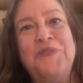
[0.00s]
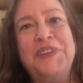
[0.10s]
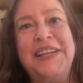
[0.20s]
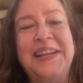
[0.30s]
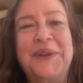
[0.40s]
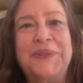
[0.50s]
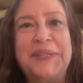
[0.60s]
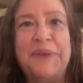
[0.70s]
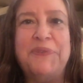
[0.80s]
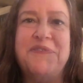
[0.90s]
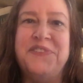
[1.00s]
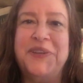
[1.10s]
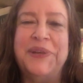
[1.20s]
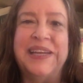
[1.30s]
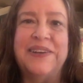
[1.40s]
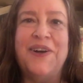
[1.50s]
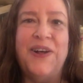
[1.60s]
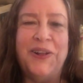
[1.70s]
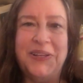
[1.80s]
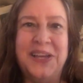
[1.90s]
videos reviewing
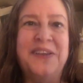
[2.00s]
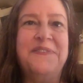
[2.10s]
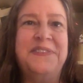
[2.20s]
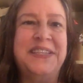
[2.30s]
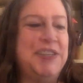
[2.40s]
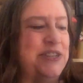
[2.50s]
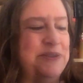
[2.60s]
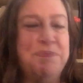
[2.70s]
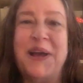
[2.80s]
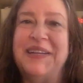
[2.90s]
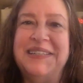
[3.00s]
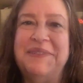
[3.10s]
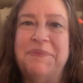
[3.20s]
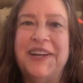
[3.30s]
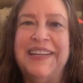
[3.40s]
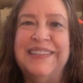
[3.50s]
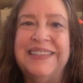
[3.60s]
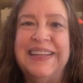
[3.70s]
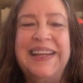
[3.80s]
all of the new body sprays,